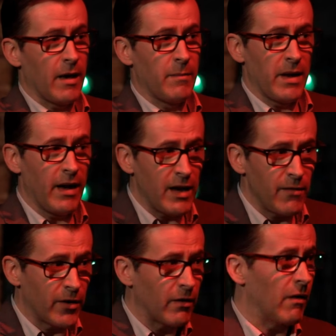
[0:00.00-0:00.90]

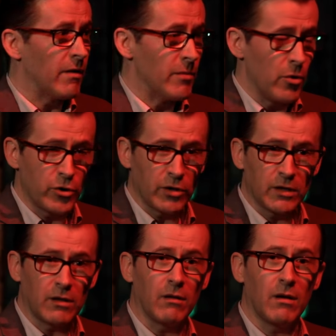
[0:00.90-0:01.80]
behavior or
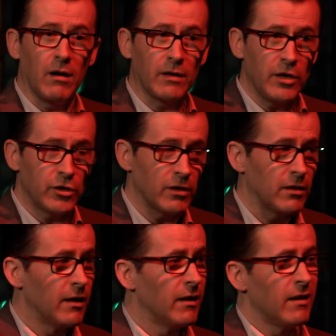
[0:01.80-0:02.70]
emotions or cognition
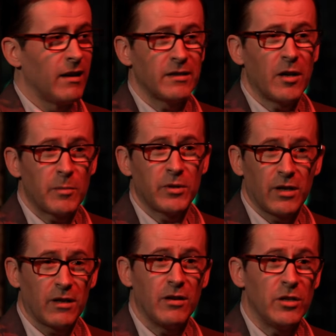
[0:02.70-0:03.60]
is not a
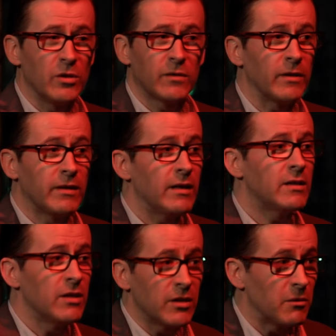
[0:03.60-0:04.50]
particularly useful thing
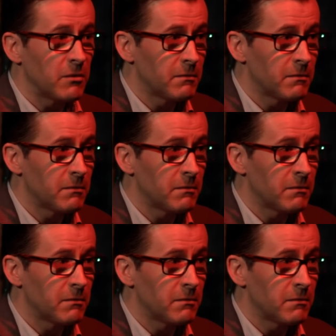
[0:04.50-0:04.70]
to do.